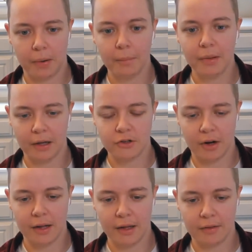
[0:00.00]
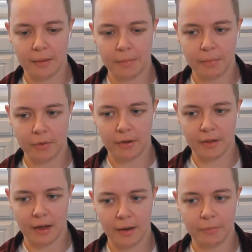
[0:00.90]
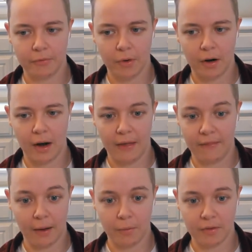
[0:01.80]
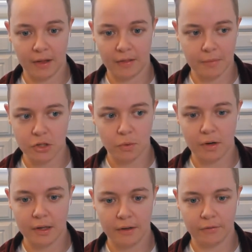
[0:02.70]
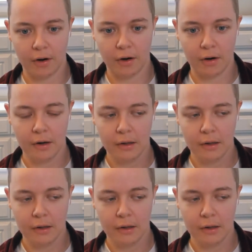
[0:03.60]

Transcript: public trainings that people could sign up for and that was like the majority of our